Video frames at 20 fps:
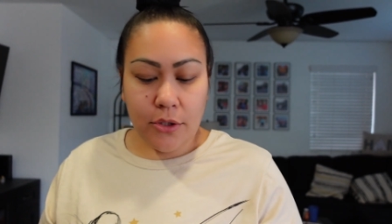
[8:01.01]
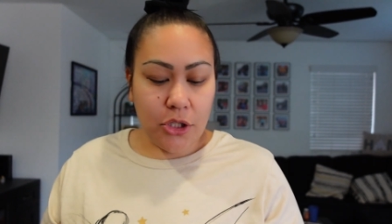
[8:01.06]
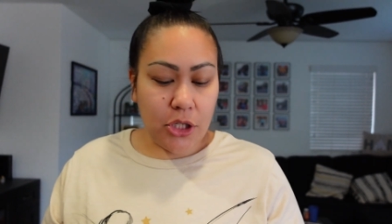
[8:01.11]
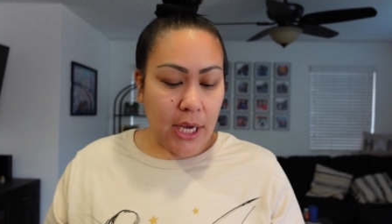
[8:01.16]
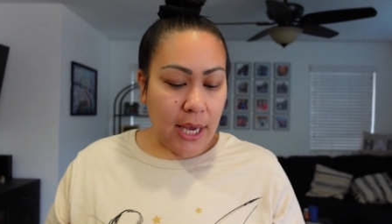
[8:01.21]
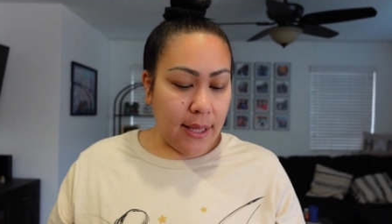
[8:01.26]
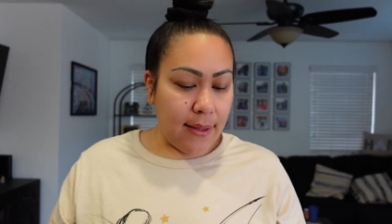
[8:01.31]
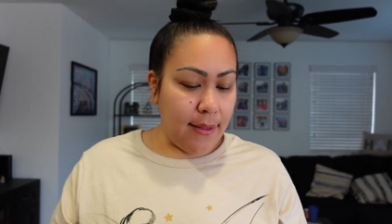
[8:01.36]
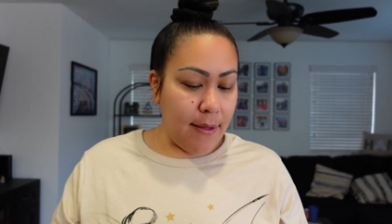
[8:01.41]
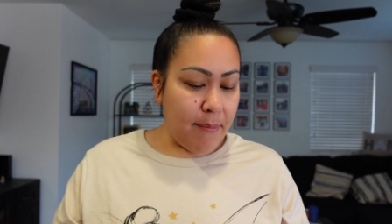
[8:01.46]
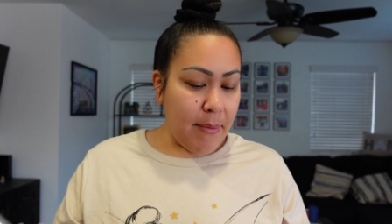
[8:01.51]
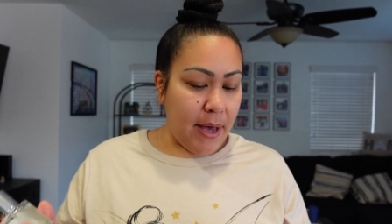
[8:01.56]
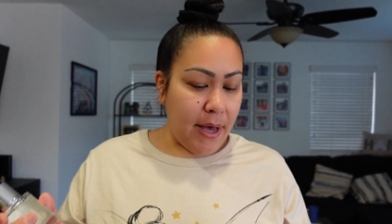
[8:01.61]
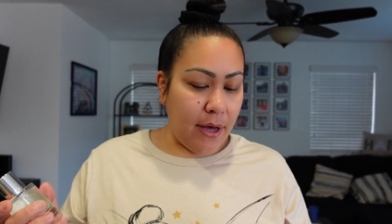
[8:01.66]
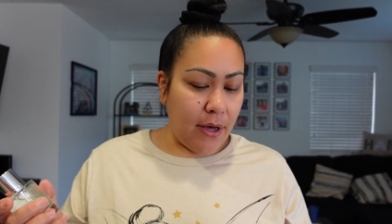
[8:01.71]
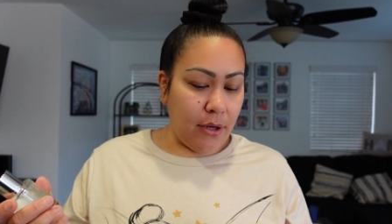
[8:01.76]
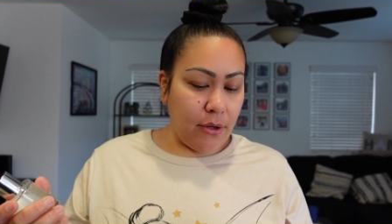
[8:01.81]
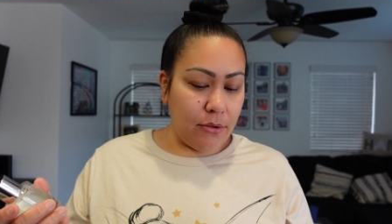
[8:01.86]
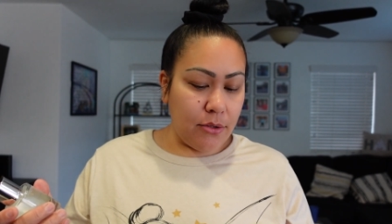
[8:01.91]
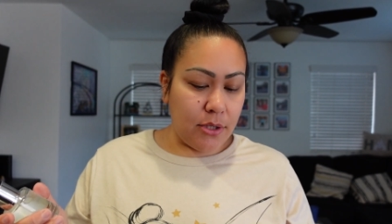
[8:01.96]
check them
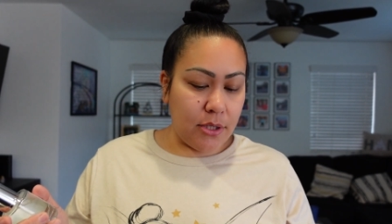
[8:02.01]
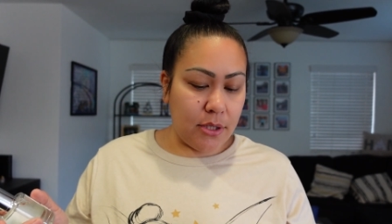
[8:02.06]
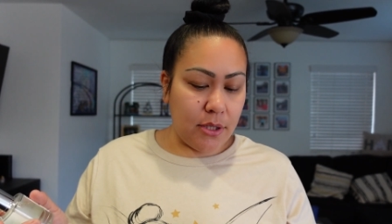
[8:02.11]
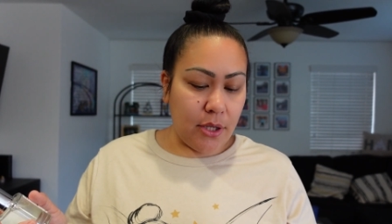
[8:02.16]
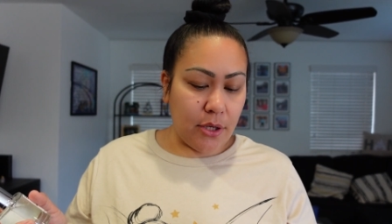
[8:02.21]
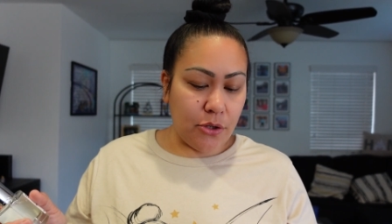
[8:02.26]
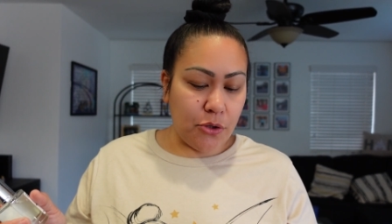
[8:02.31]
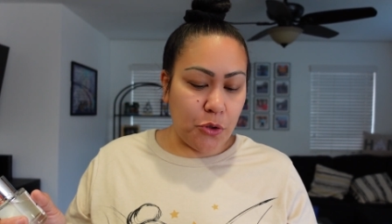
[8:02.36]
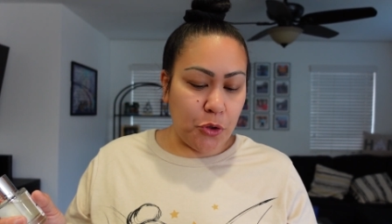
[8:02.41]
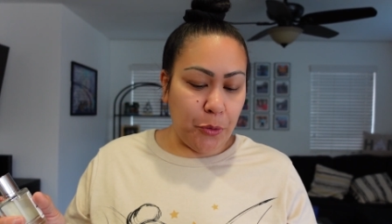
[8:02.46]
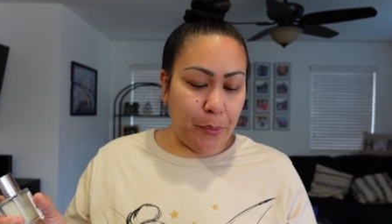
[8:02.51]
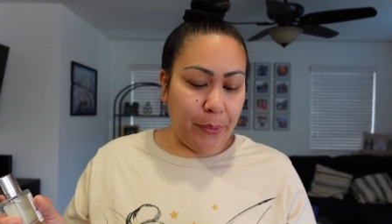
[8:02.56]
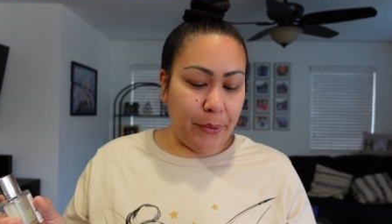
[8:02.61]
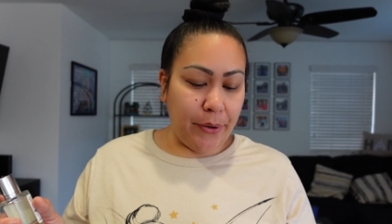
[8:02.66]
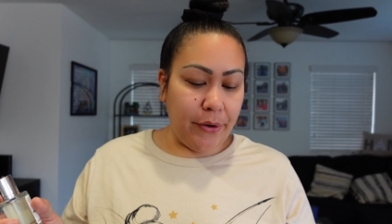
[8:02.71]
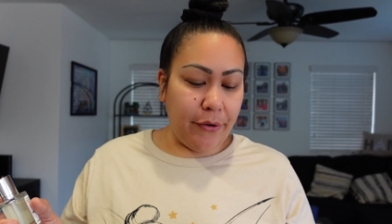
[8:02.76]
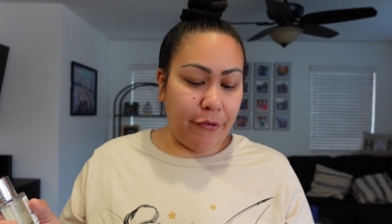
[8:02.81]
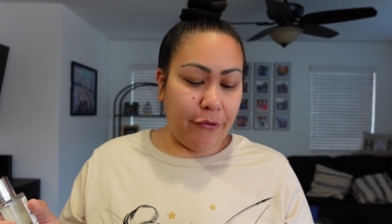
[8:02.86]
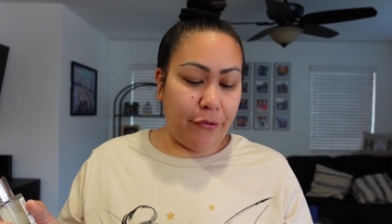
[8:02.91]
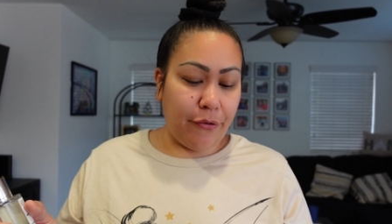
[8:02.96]
out. They're super
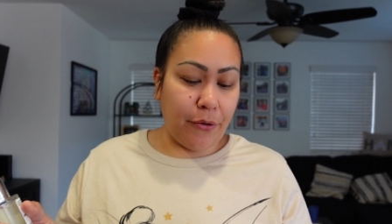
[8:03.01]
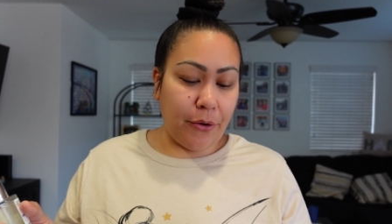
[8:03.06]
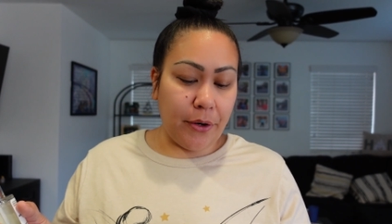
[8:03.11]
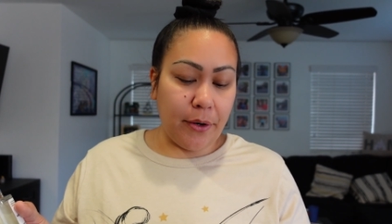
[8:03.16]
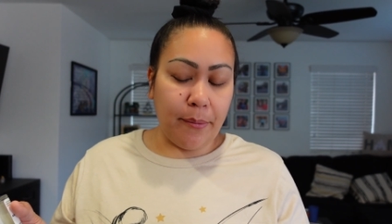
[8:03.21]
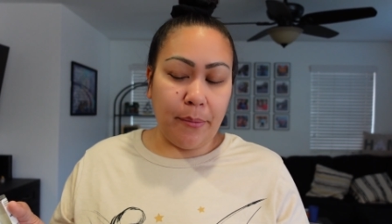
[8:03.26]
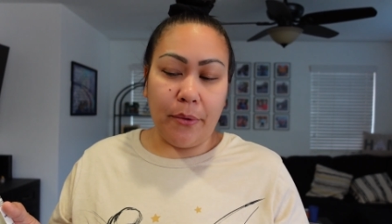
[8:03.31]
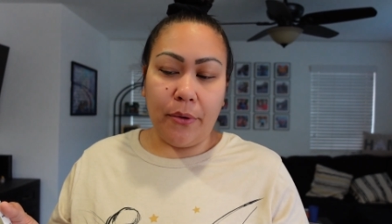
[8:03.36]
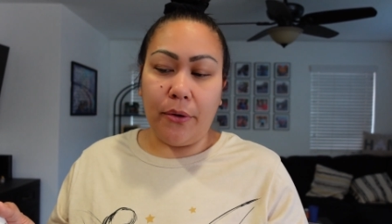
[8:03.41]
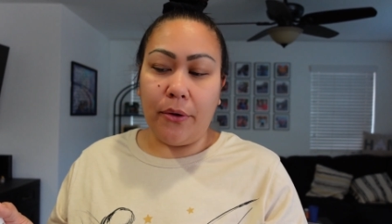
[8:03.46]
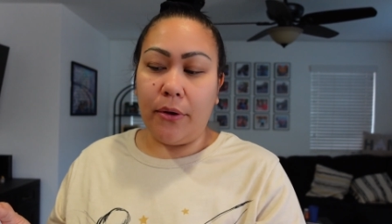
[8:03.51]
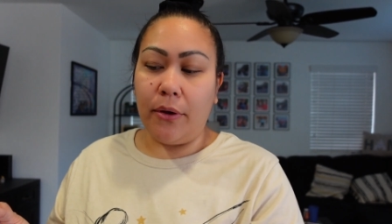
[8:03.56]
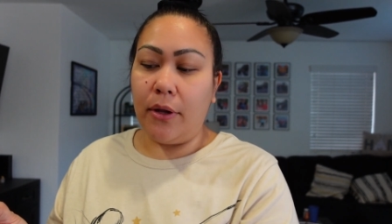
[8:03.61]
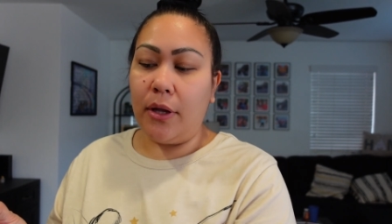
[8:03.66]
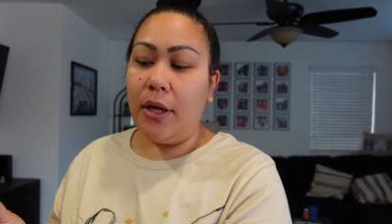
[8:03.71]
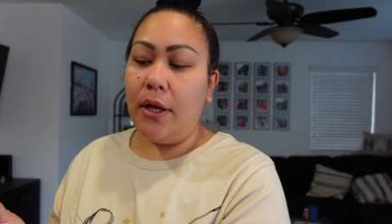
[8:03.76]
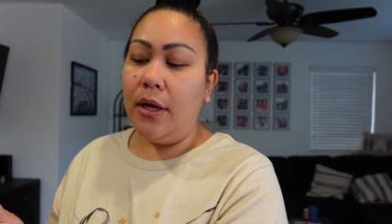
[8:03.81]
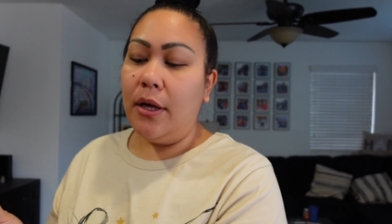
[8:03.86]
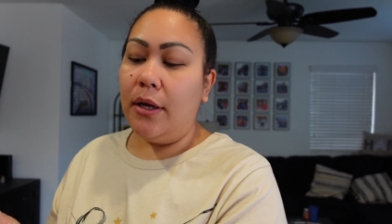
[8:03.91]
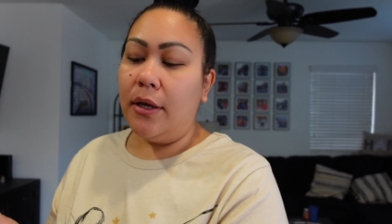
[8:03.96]
affordable.